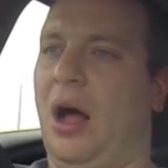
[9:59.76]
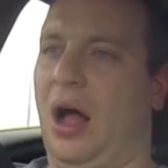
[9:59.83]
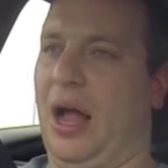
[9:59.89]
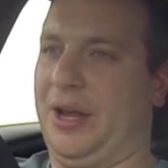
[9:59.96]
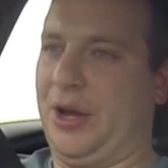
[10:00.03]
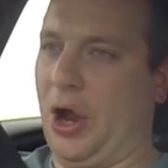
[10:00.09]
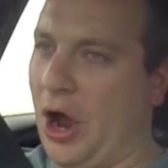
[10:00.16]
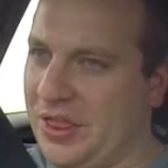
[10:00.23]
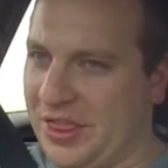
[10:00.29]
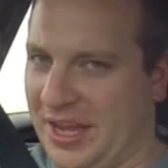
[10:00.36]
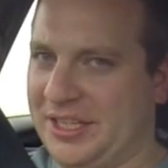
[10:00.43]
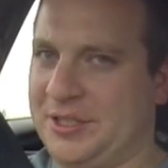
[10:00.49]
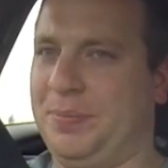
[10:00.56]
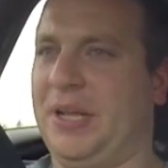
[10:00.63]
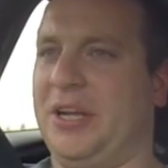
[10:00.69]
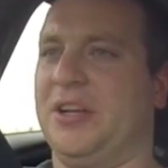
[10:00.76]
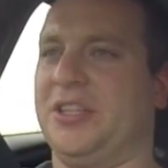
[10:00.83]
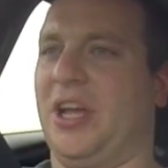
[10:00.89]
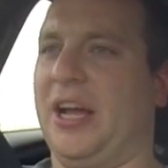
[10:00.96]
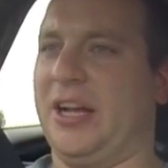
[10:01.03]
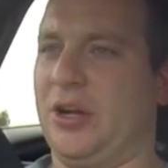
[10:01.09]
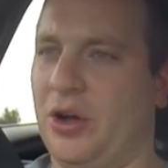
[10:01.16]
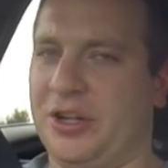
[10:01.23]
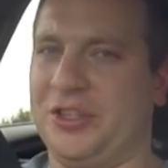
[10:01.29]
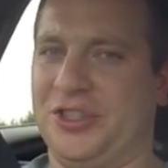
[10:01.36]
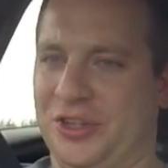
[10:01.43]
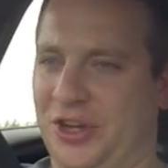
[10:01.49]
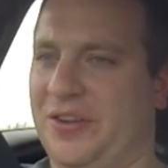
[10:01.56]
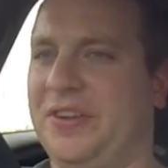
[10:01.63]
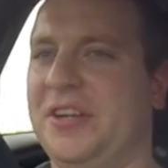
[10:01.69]
I know this because I got it
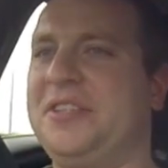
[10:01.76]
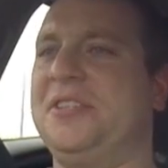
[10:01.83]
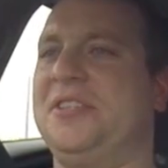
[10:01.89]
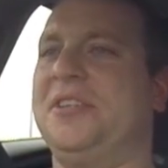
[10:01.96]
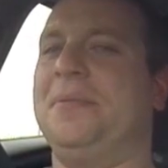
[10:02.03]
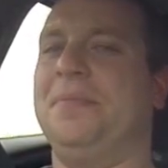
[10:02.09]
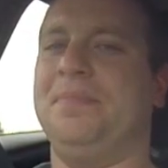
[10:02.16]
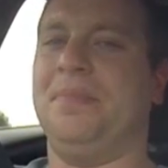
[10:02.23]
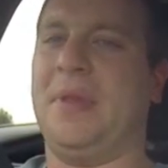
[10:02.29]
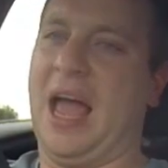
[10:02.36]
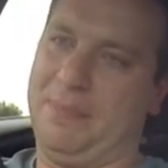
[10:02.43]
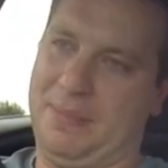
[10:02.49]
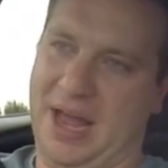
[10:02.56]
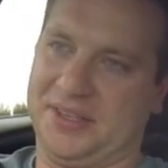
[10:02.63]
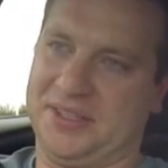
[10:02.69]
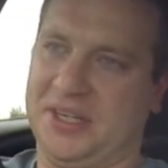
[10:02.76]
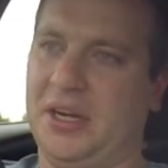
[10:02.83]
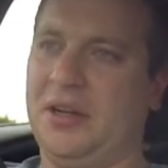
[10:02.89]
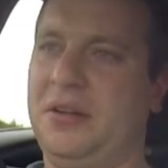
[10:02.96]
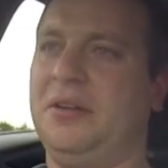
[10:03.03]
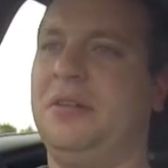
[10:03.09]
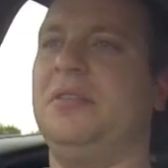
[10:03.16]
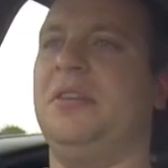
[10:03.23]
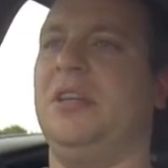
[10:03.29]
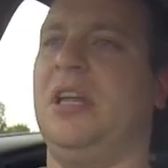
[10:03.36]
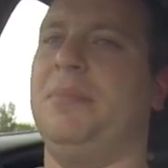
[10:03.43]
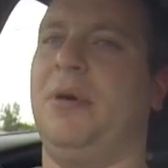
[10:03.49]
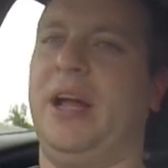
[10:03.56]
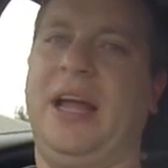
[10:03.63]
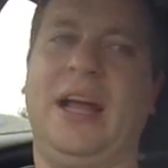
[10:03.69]
serviced at Mazda near my